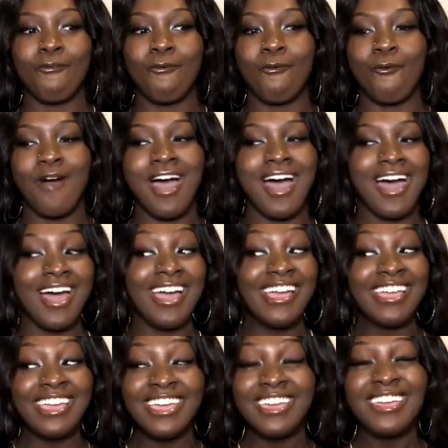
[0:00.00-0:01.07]

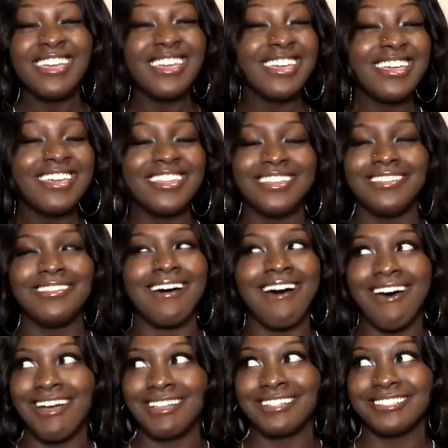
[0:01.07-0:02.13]
why
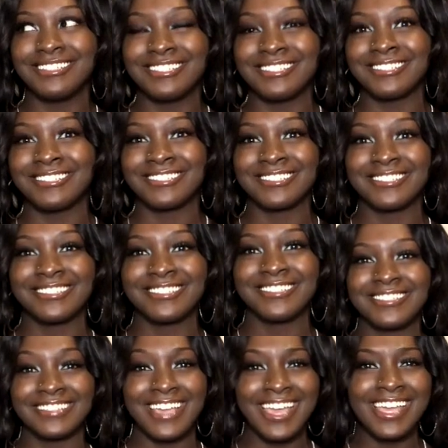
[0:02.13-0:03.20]
not?
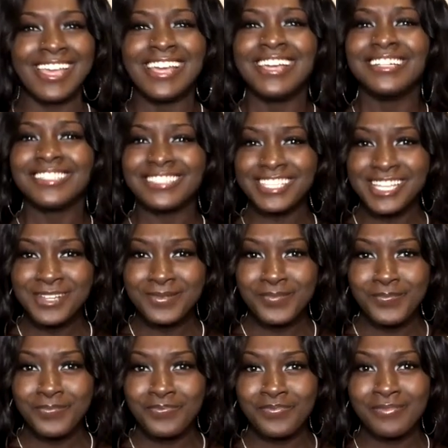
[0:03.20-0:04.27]
Okay, see,
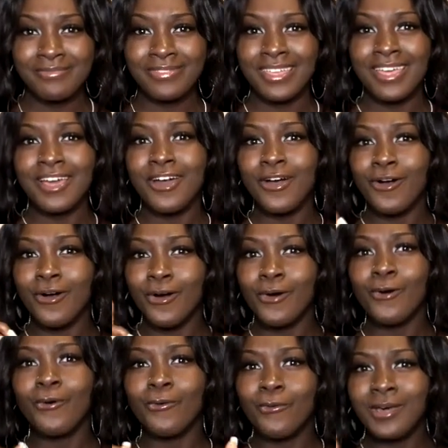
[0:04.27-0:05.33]

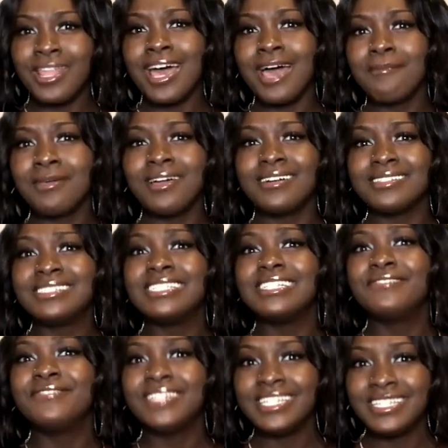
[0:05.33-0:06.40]
when I be on
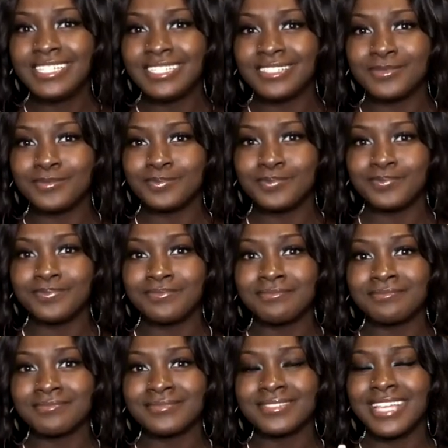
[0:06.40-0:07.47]
TV,
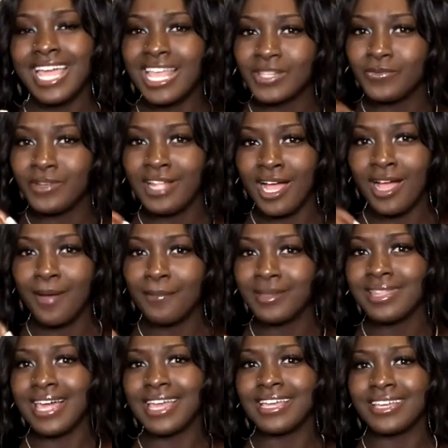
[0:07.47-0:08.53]
it's when y'all gonna be
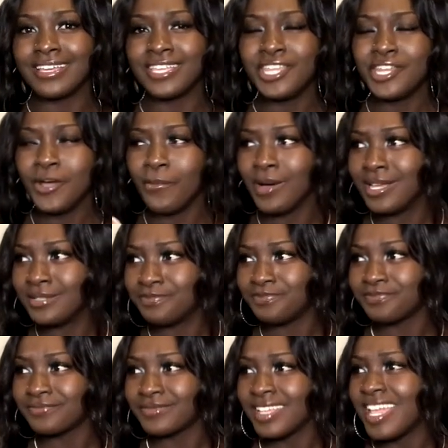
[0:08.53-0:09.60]
like, you know what?
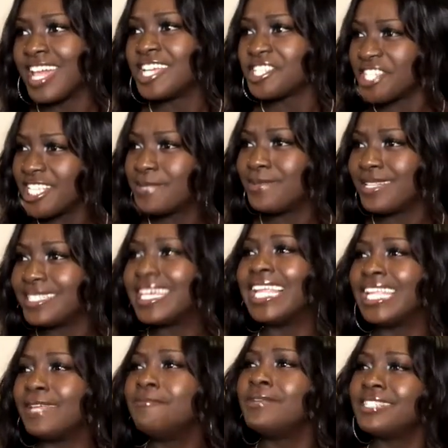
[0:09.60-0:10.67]
She's been
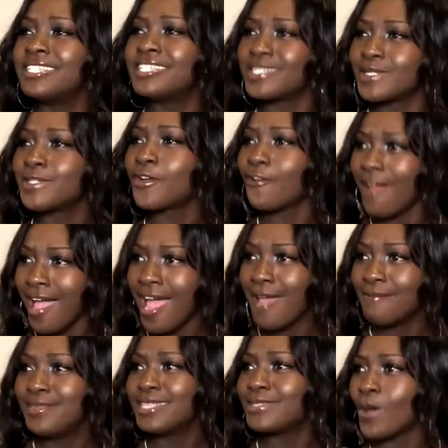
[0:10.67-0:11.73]
telling me to
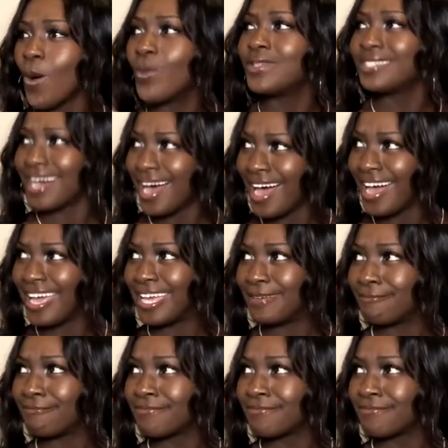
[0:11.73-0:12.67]
subscribe this whole time,